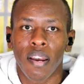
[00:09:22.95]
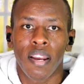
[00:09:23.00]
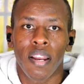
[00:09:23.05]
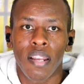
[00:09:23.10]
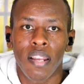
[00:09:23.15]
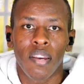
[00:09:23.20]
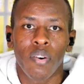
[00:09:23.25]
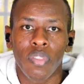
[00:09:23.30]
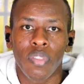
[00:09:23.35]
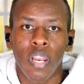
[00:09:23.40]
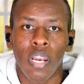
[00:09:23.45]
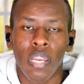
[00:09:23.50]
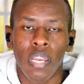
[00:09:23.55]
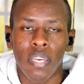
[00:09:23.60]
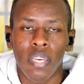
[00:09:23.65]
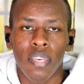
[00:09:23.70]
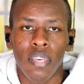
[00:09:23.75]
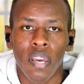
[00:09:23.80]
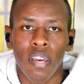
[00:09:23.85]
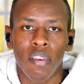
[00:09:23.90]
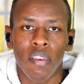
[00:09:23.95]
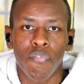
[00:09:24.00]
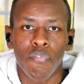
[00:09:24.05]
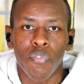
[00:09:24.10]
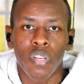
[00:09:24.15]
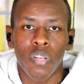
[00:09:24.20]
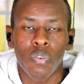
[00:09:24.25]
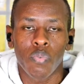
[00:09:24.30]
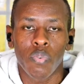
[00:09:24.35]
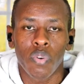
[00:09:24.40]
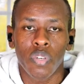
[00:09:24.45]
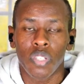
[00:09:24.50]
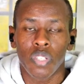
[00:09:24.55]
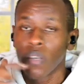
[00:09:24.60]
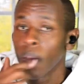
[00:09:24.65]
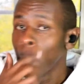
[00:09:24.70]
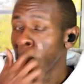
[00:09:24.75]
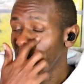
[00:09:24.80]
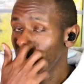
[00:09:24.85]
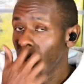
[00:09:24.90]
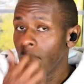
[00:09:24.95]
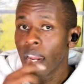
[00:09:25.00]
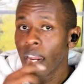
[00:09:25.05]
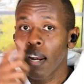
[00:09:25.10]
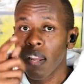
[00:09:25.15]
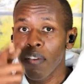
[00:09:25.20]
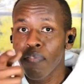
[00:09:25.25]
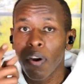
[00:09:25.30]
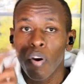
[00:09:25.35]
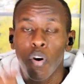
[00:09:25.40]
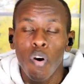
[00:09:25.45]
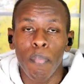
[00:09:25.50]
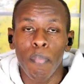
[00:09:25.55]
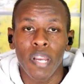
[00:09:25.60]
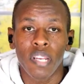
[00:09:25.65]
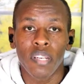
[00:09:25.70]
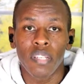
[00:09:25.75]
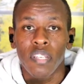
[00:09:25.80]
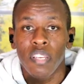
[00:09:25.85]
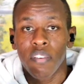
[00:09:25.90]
Click on the link here if you didn't watch, and leave a comment.